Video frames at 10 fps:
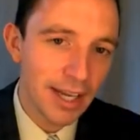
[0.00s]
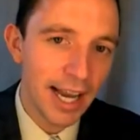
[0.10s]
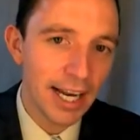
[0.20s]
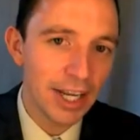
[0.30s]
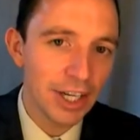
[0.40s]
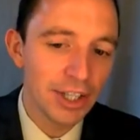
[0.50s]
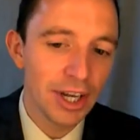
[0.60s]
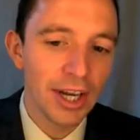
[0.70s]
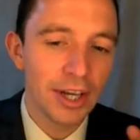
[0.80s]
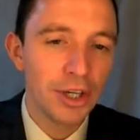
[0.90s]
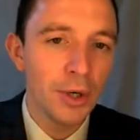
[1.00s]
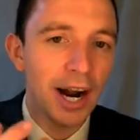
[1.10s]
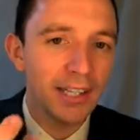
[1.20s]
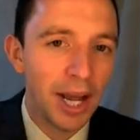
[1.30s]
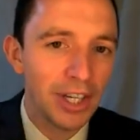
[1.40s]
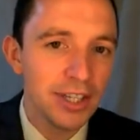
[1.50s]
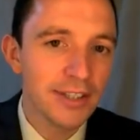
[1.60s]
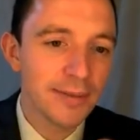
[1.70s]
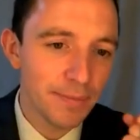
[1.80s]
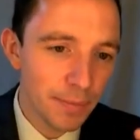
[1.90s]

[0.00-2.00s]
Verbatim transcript: English, you are a specialist